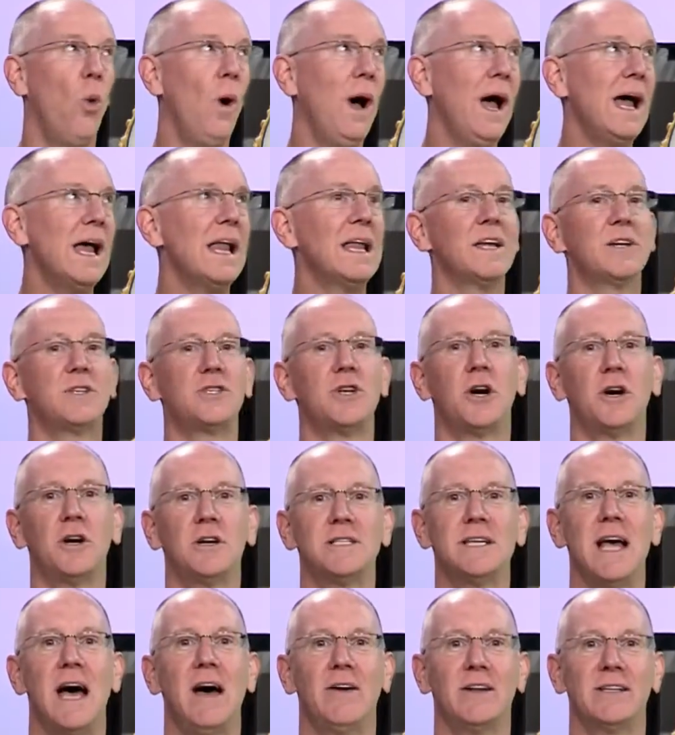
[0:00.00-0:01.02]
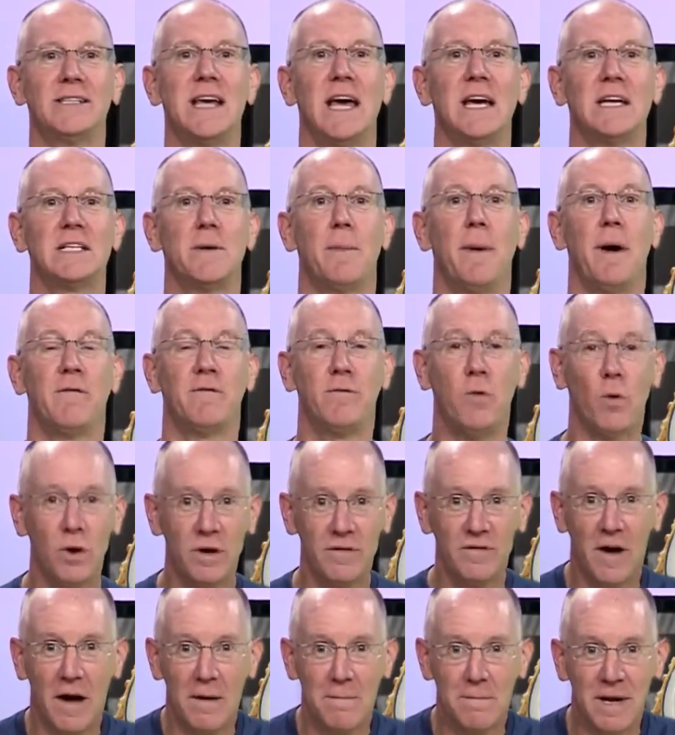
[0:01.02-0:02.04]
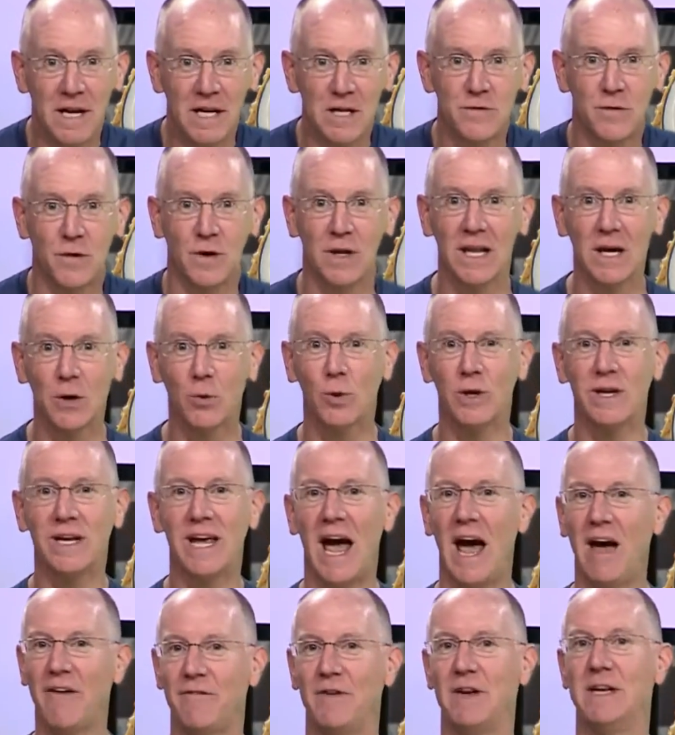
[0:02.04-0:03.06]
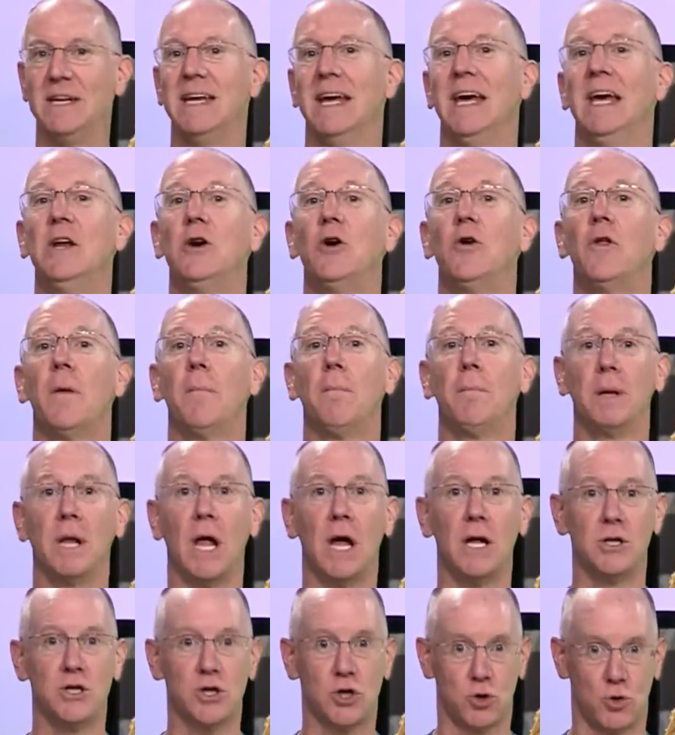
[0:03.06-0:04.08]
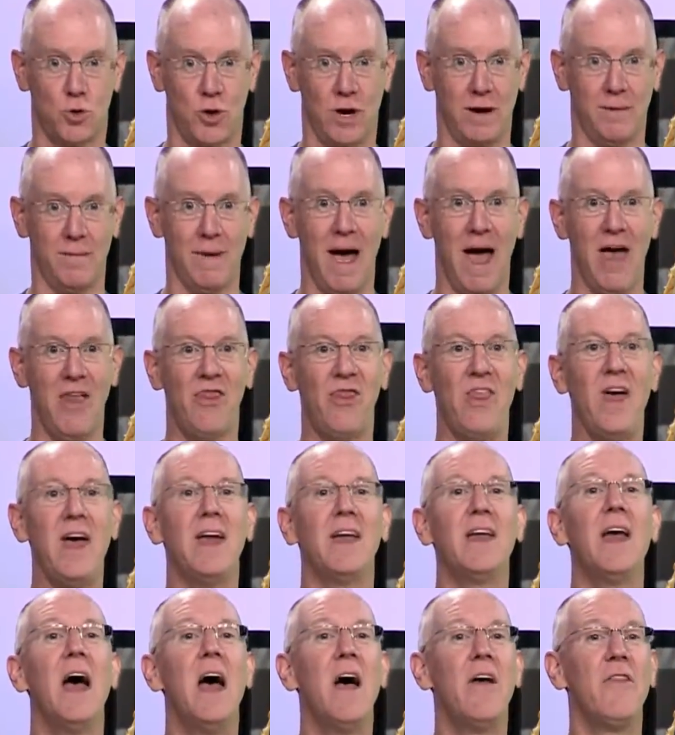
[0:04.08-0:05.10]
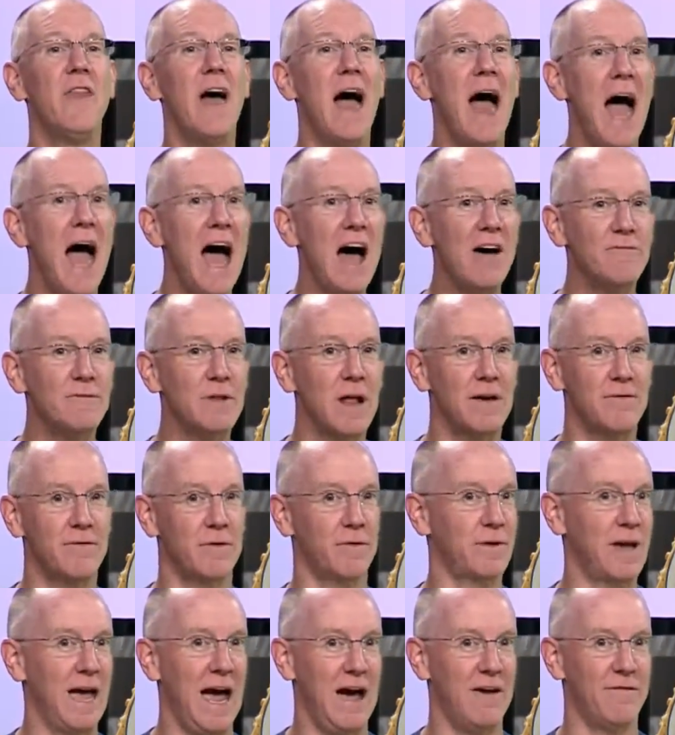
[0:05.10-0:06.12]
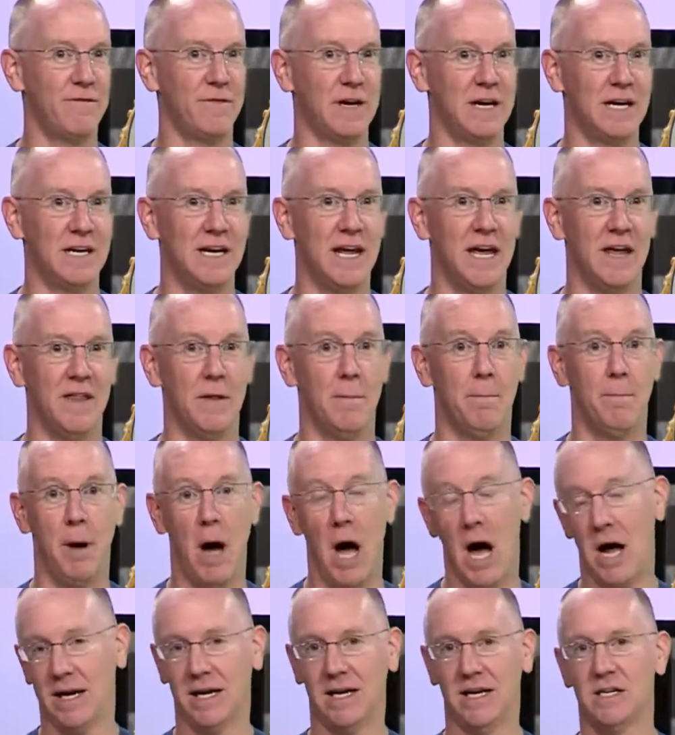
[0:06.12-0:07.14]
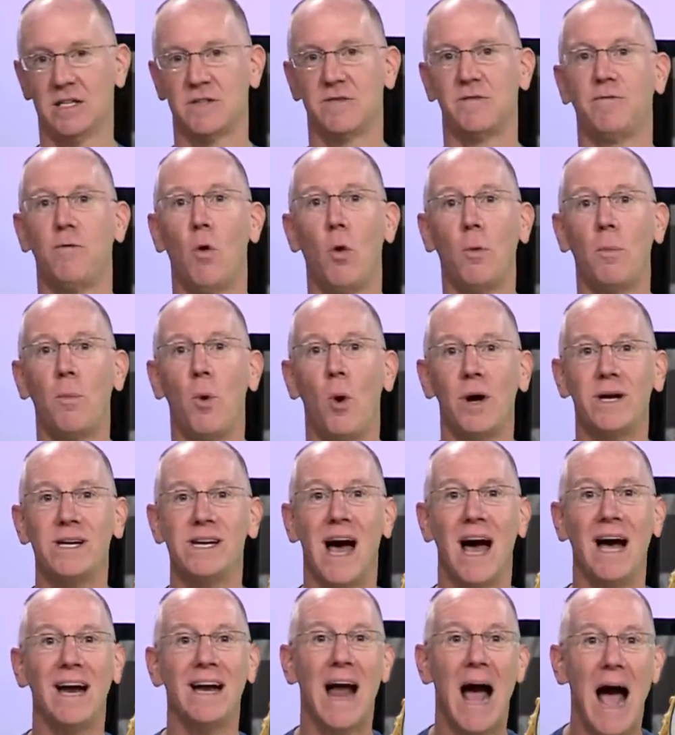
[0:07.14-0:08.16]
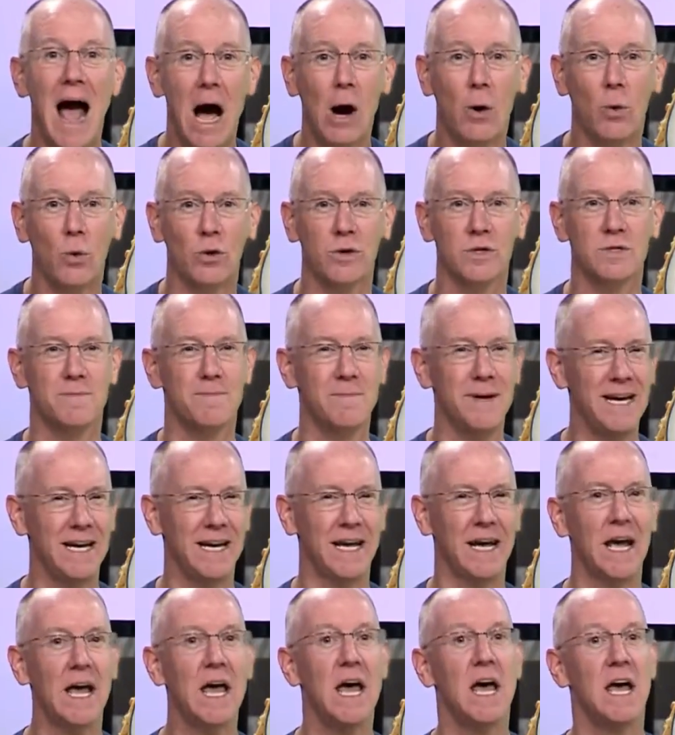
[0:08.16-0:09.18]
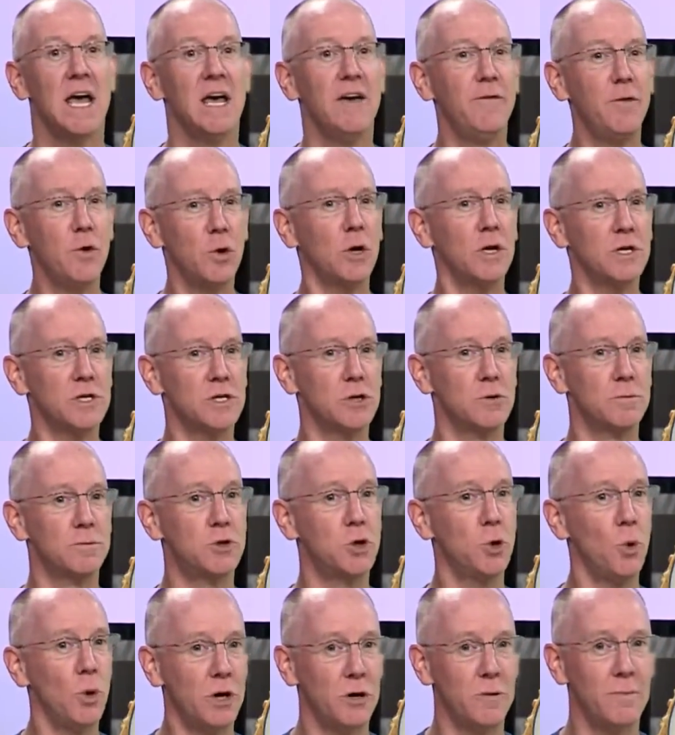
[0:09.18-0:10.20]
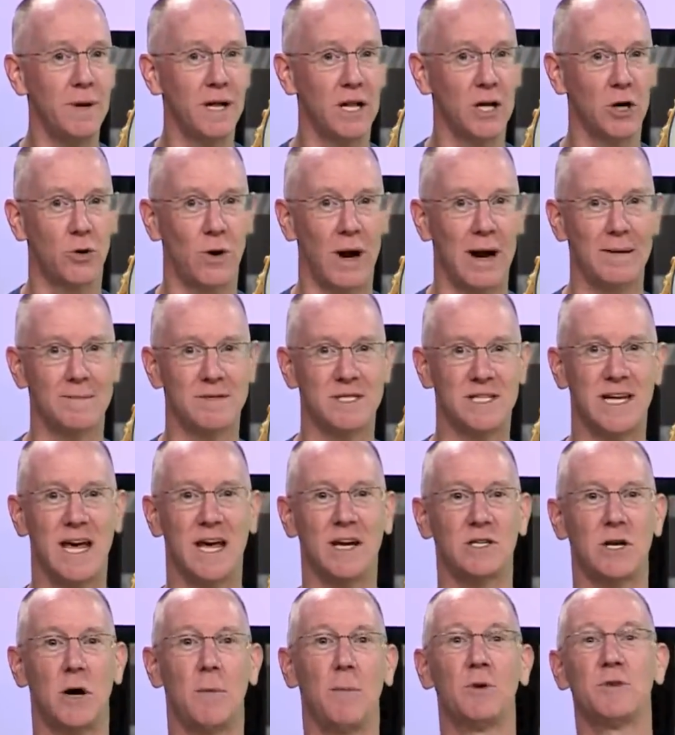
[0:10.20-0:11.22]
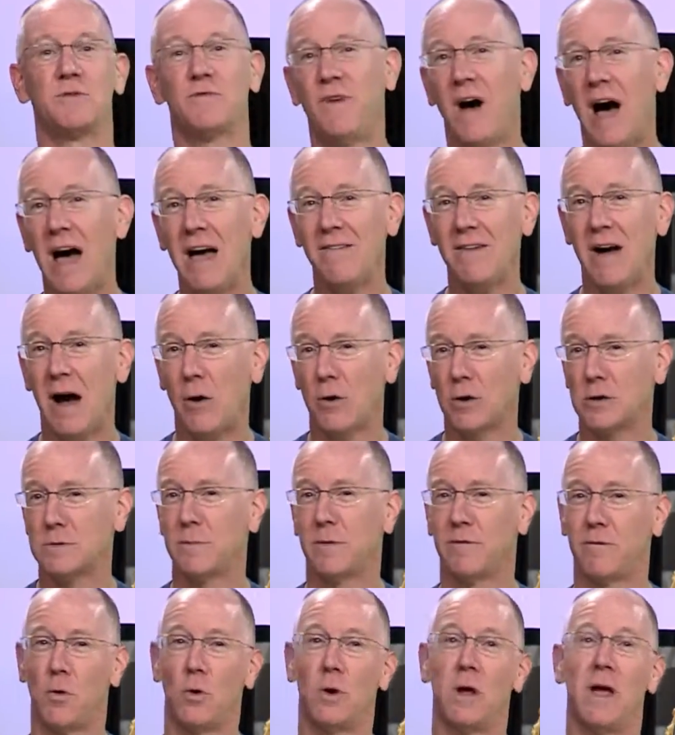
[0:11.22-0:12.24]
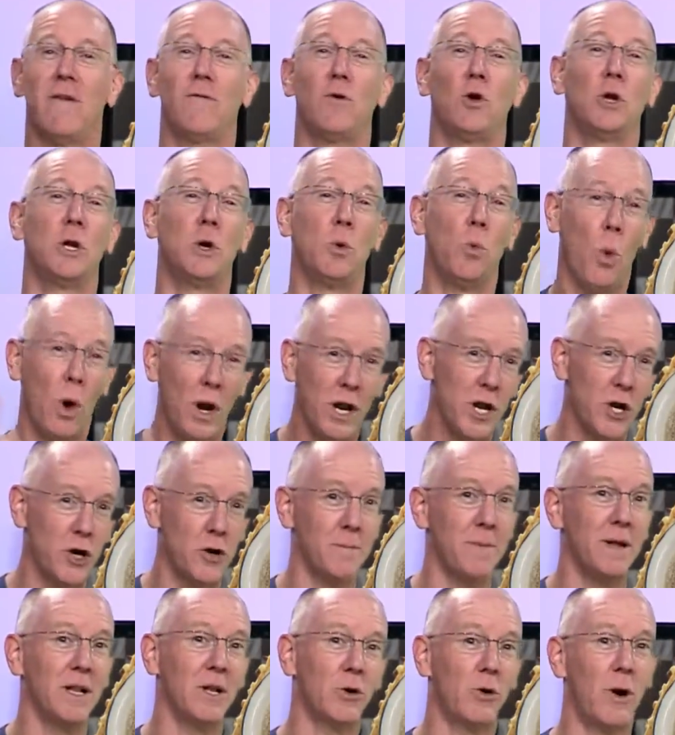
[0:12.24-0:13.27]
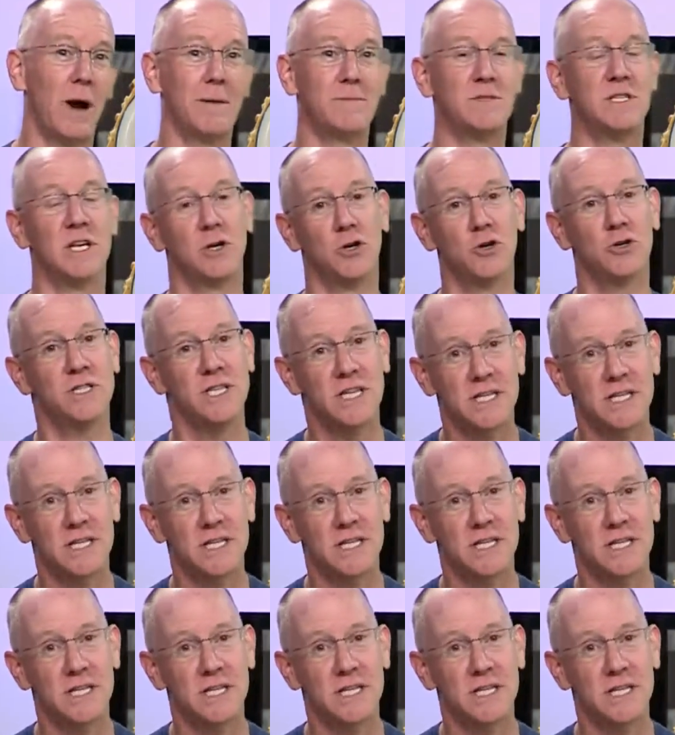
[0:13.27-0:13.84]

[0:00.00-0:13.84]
Well, it turns out it takes about 45 minutes for liquid caffeine to enter the bloodstream, and then the half-life of caffeine in the body is 4.9 hours, meaning if you consume 200 milligrams, it takes almost 5 hours before you have only 100 milligrams in your